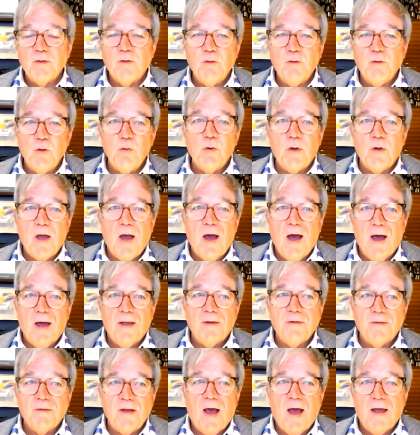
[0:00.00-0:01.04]
uconn
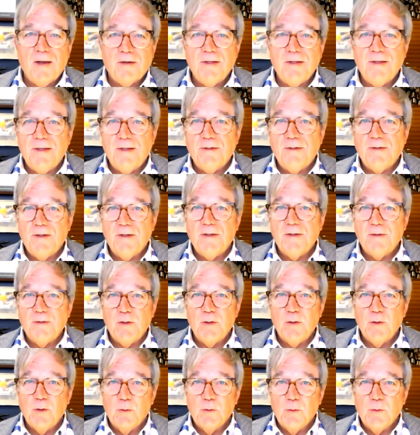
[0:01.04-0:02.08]
dot e d
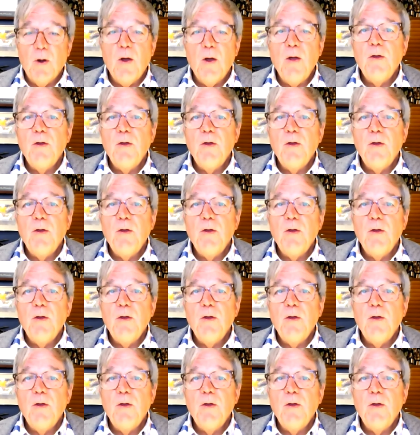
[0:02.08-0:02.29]
u,